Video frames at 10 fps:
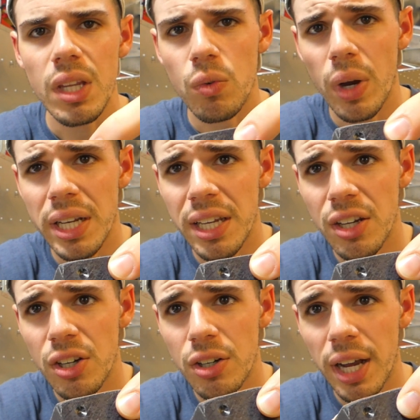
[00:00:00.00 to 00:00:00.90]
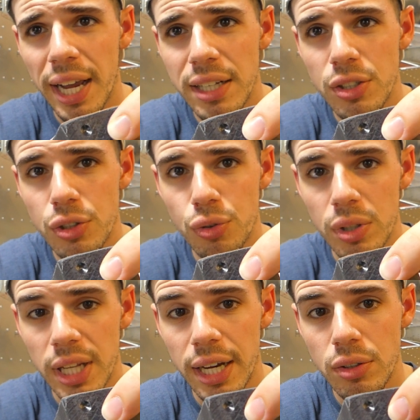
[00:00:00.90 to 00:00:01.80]
right here I had to
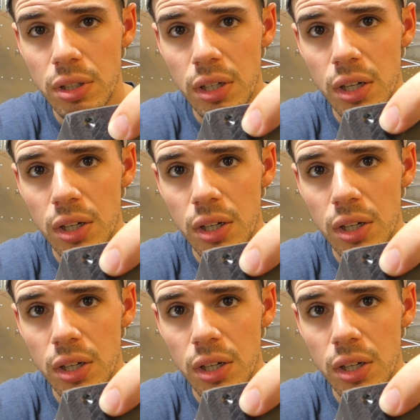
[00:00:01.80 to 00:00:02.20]
drill out